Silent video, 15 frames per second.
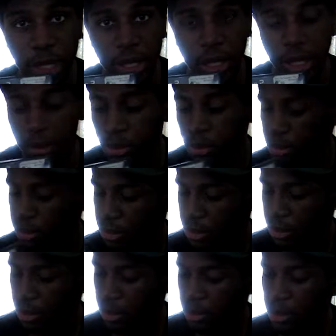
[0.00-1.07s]
Label,
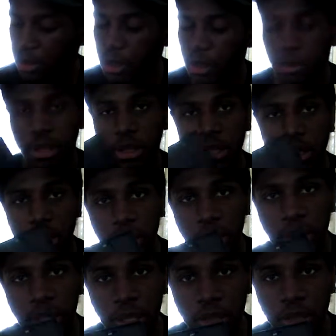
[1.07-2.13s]
but the
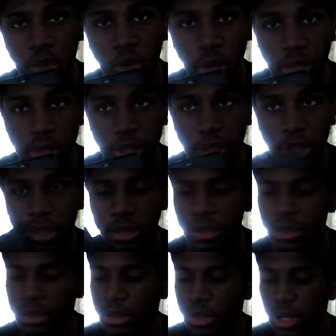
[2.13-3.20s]
disc is Greatest
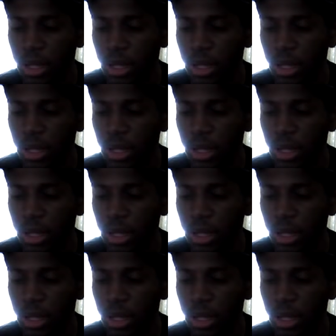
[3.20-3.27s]
Hits.